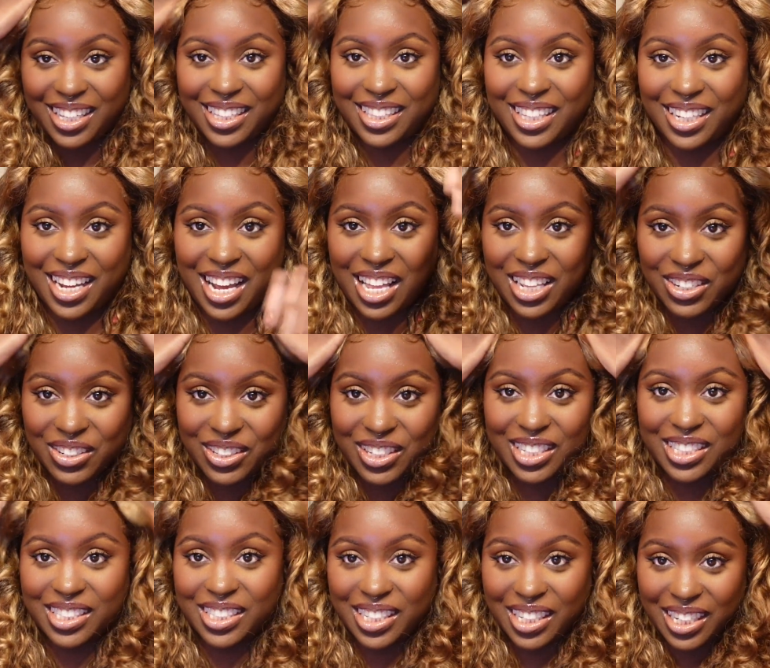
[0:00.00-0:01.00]
The color
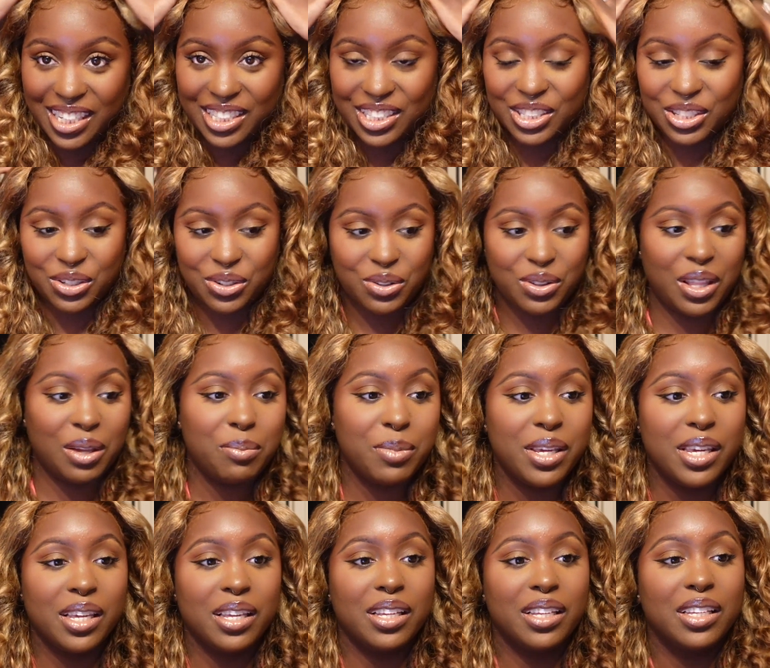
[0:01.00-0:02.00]
looks good too. Let
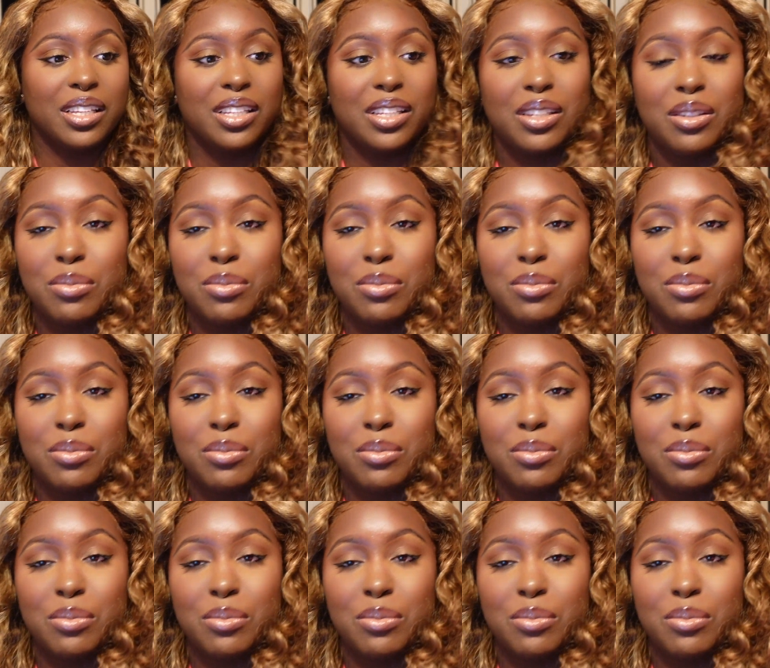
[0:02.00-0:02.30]
me um